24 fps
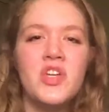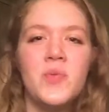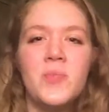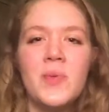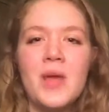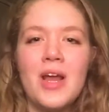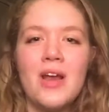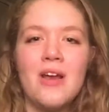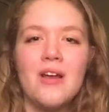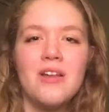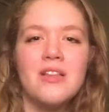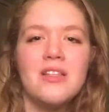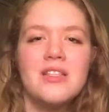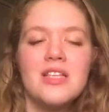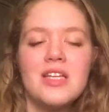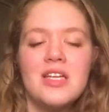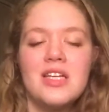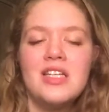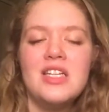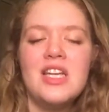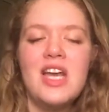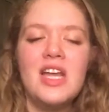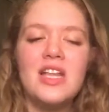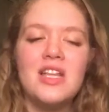no parents,
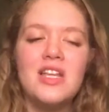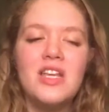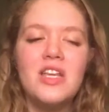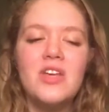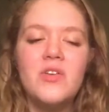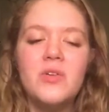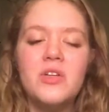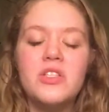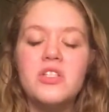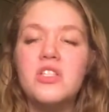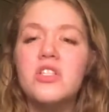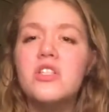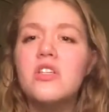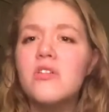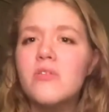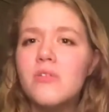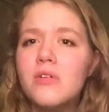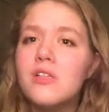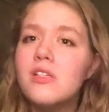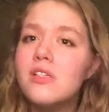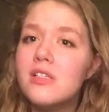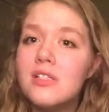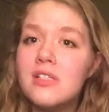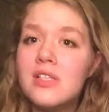like, telling you what to do,
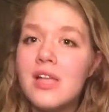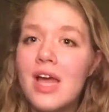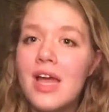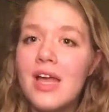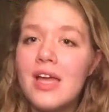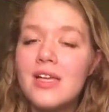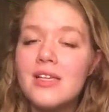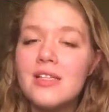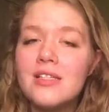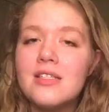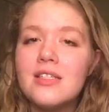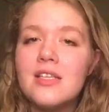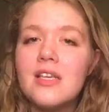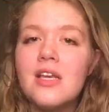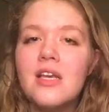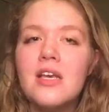which is nice.